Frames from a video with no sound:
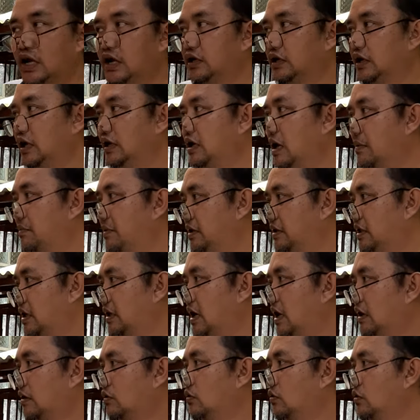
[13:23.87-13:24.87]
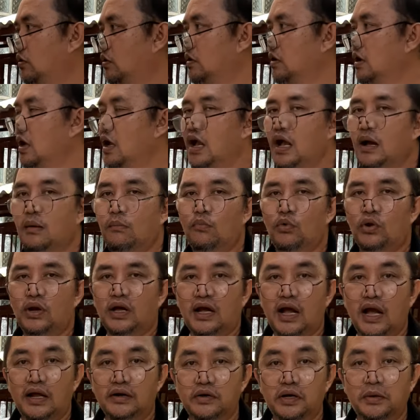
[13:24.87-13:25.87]
na gigamitan ako,
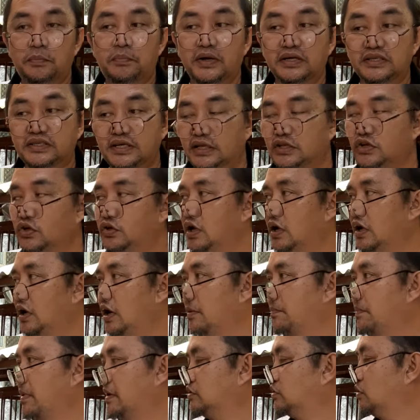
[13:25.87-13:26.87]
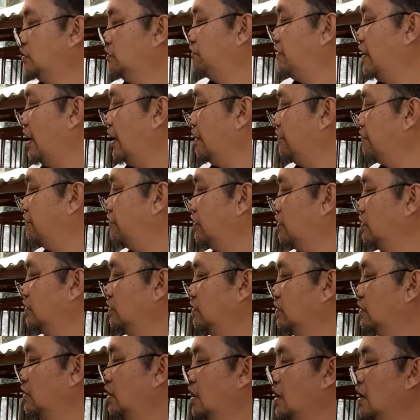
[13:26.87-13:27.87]
murag 100% yun ang ilang pag-survive.
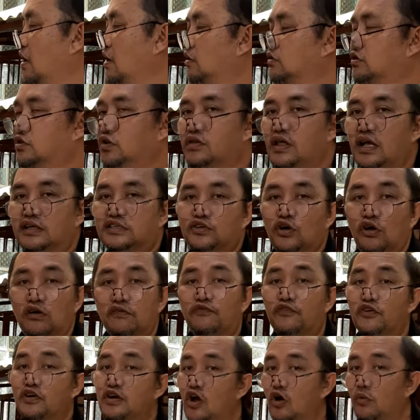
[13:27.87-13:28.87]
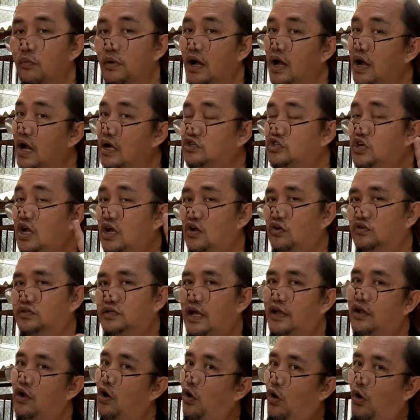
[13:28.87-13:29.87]
No? So that's all for now mga kajelos.
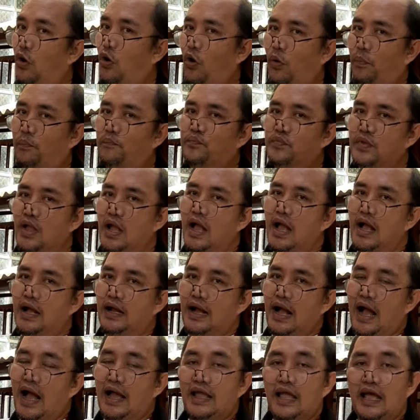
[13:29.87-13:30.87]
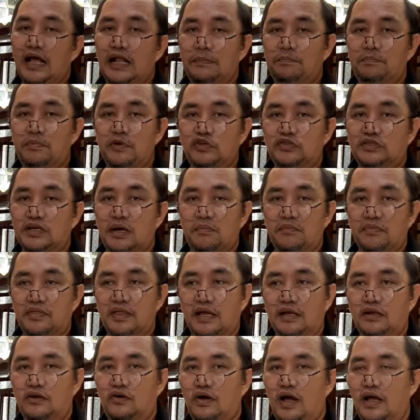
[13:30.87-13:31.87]
I hope na I help you
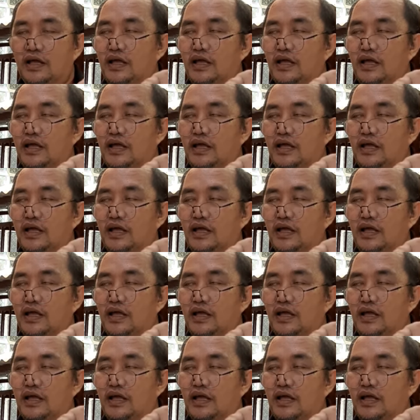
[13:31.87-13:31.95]
something, no?